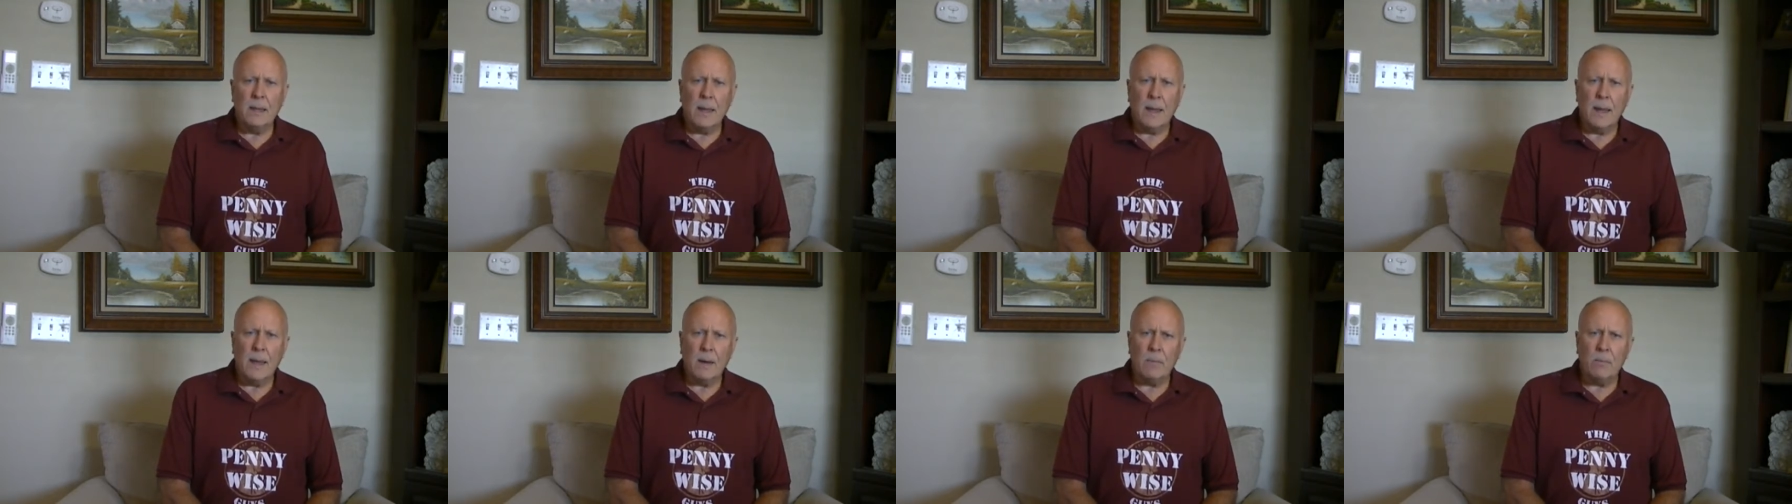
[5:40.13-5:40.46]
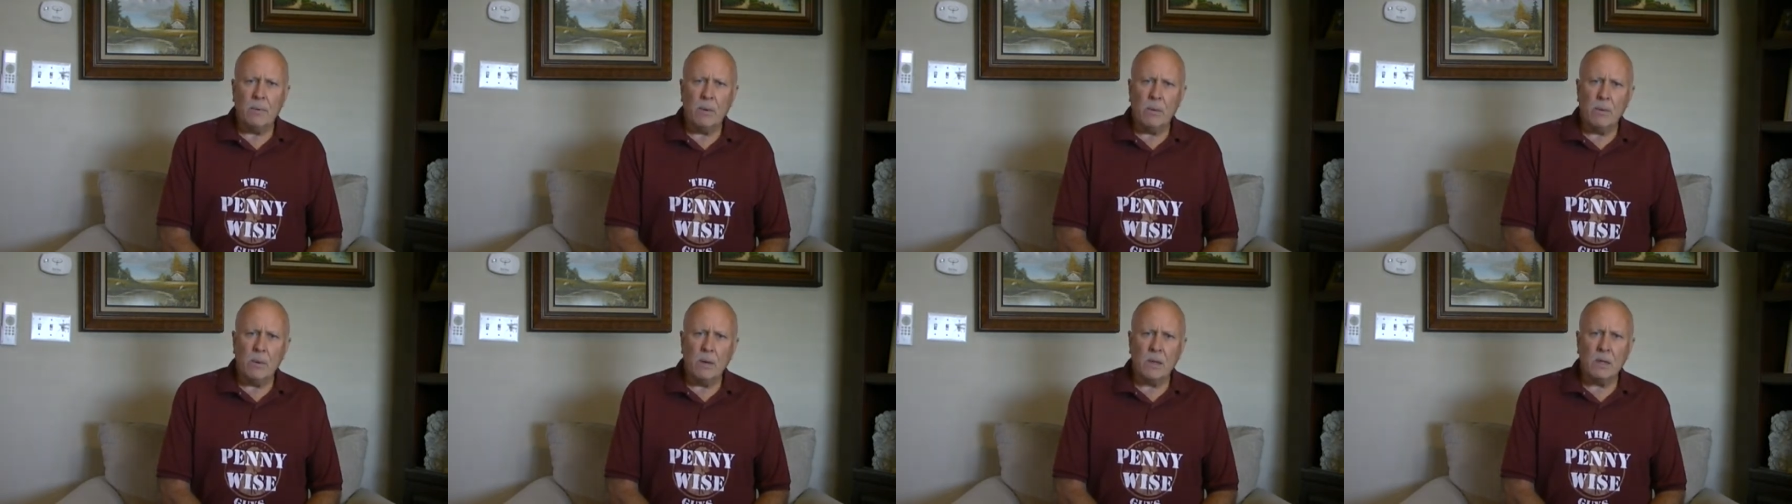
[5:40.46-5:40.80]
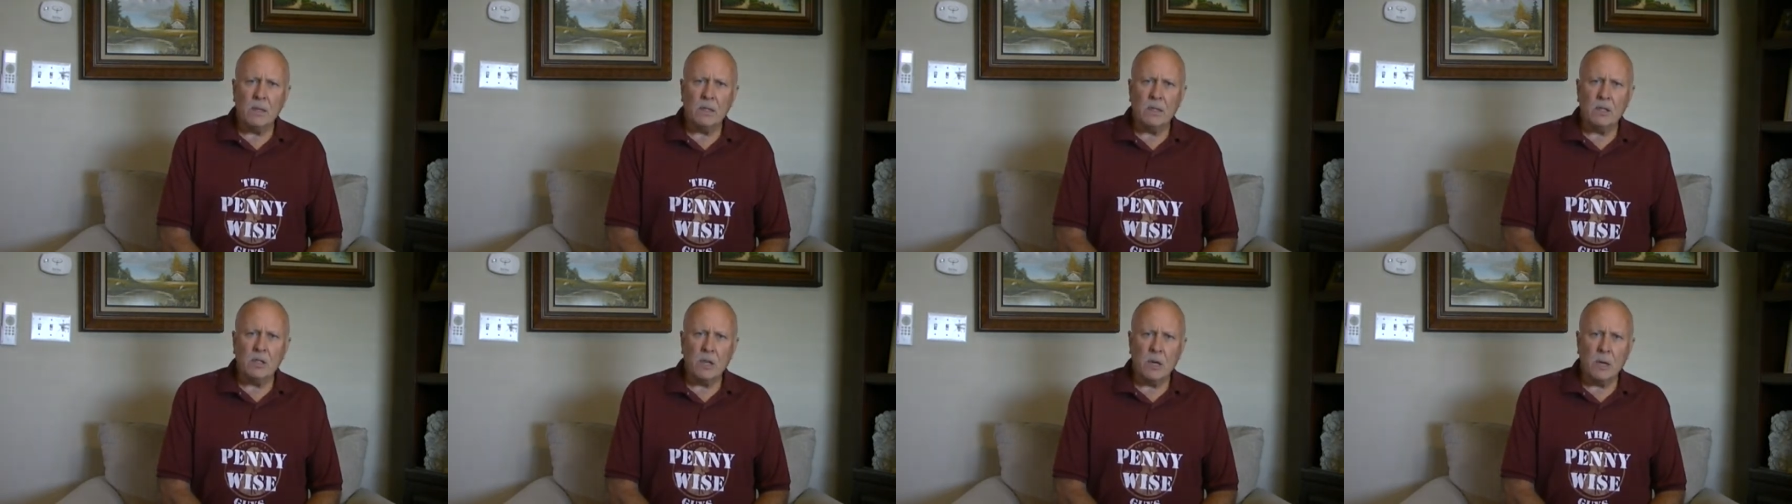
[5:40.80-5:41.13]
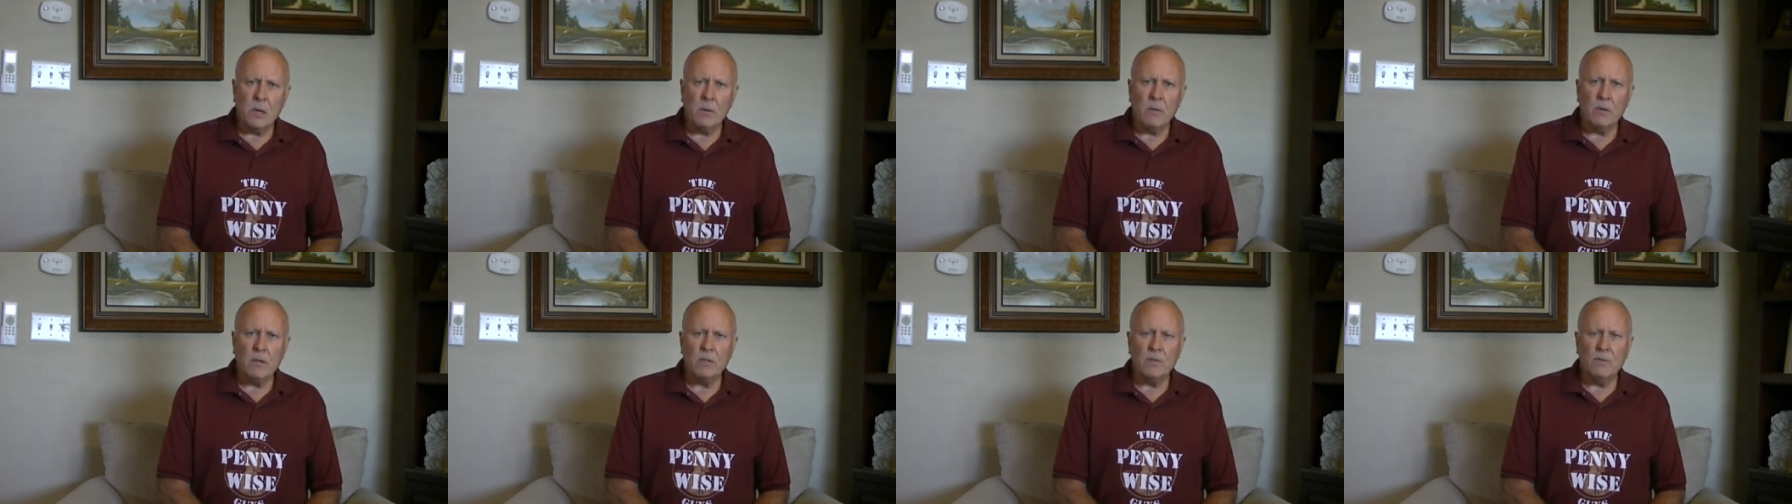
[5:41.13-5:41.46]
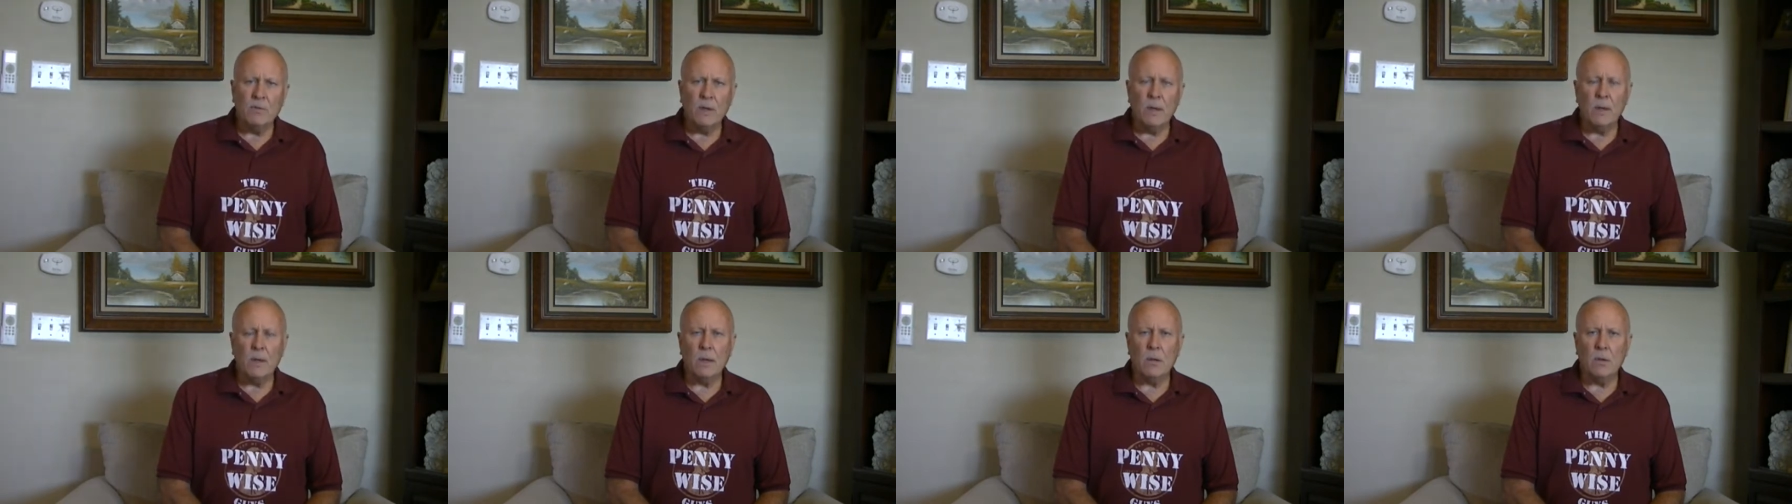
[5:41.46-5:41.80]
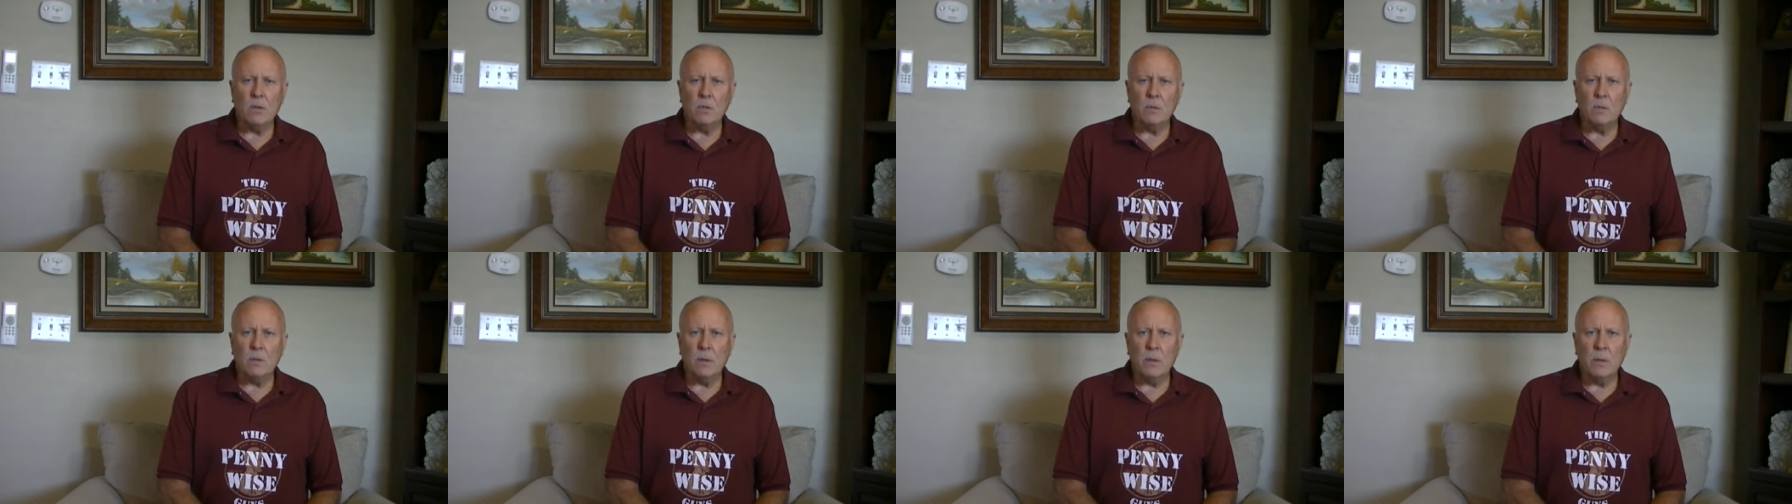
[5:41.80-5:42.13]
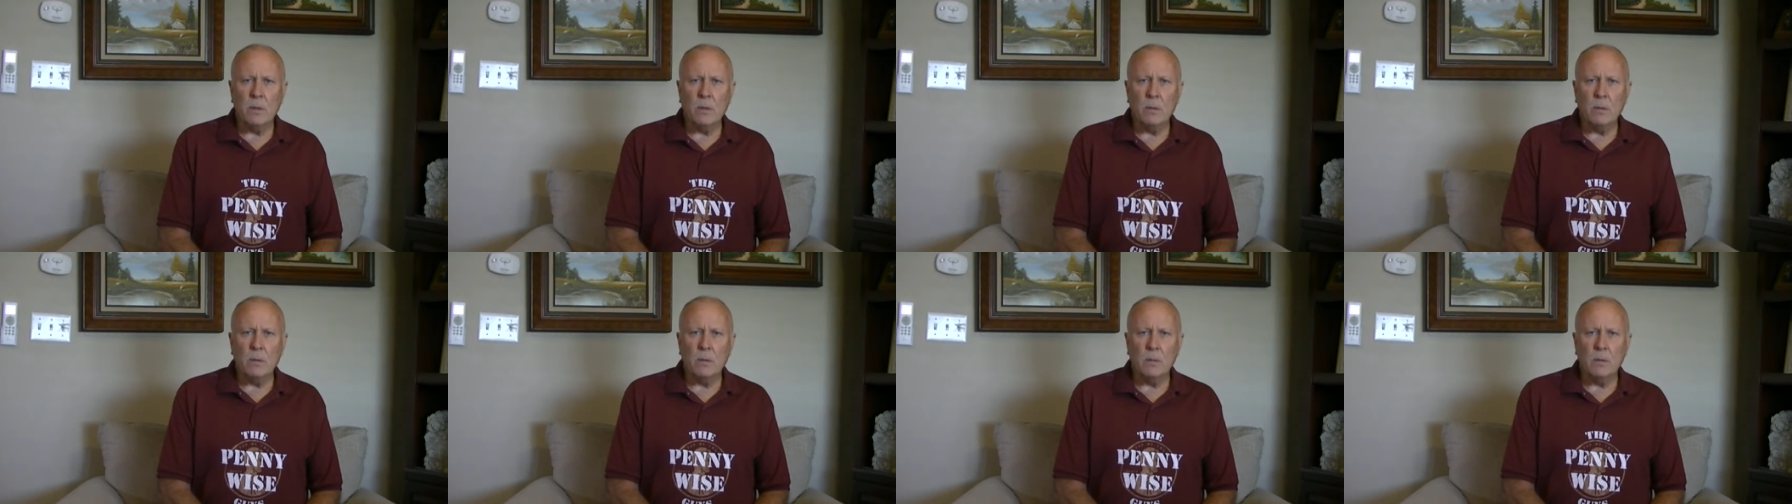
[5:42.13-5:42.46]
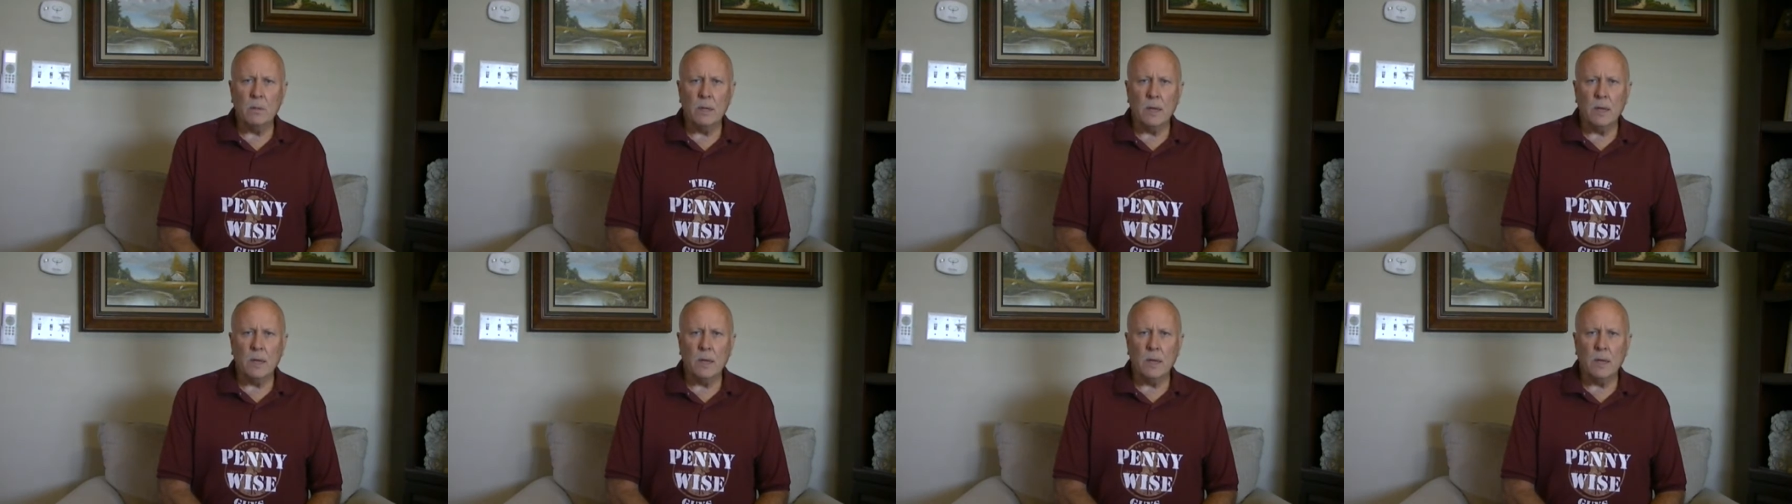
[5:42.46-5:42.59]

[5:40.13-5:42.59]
And we want to share these videos with you